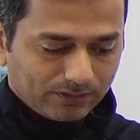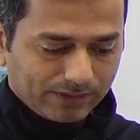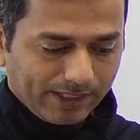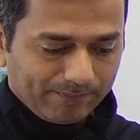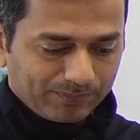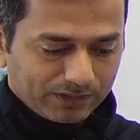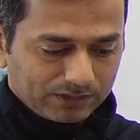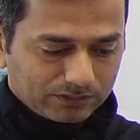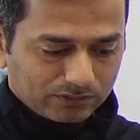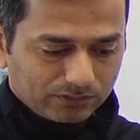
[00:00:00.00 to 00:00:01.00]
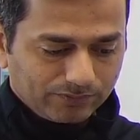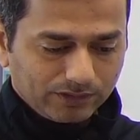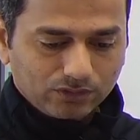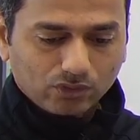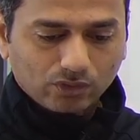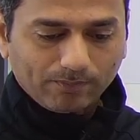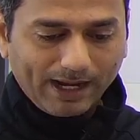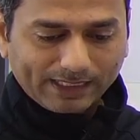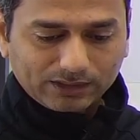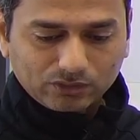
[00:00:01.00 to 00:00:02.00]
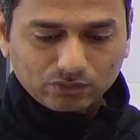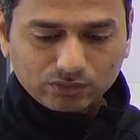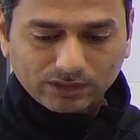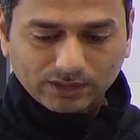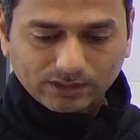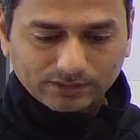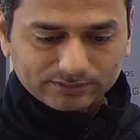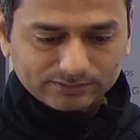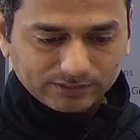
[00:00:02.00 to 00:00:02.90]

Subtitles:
Okay, so we'll go back to the